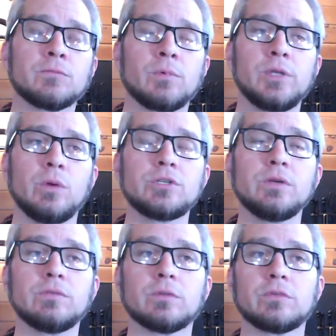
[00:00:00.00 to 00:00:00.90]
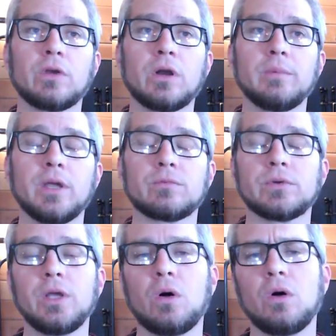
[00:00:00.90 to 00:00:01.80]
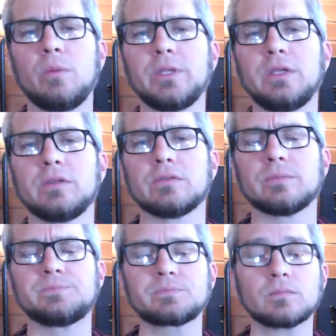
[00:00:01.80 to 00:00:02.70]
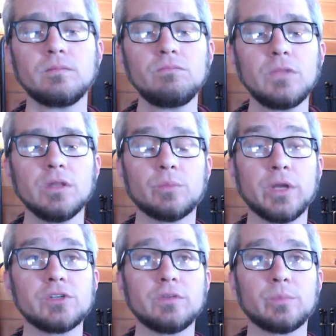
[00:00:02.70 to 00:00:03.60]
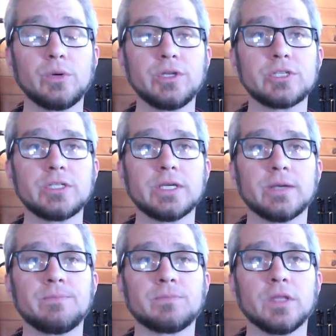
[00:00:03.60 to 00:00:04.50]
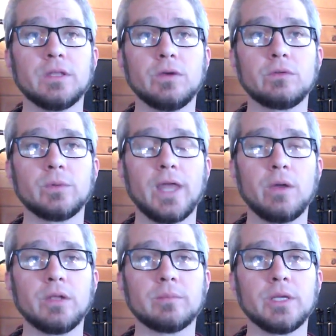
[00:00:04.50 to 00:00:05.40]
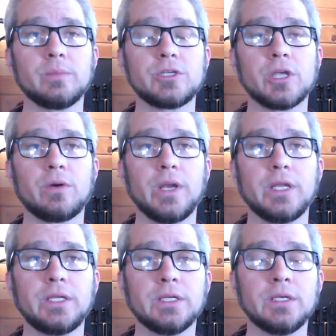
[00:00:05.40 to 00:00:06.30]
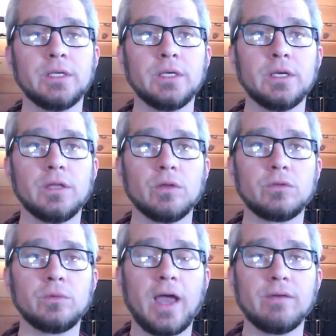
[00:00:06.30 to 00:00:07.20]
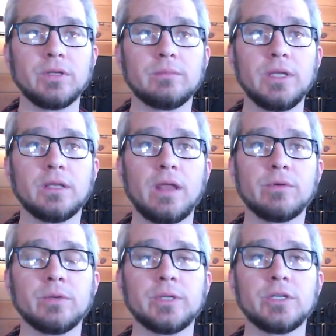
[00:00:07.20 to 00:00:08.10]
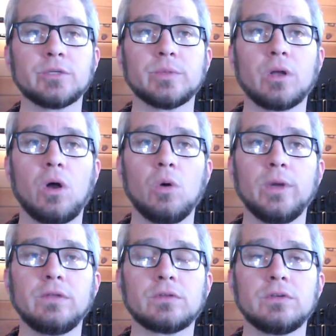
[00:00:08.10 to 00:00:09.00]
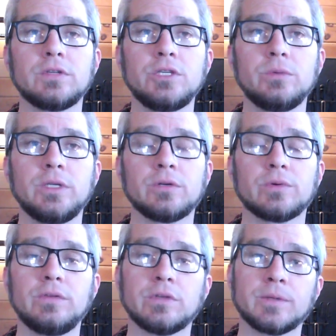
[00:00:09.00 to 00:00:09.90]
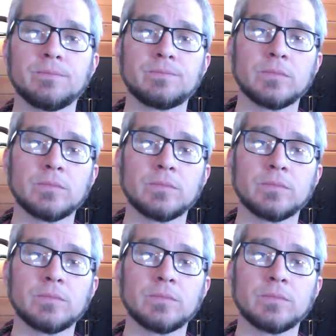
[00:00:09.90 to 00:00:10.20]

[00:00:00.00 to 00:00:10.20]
From the ocean of samsara, may I free all beings. The precious bodhicitta, and those without it, may it be generated. And those who have it, may it never diminish, but always continue increasing.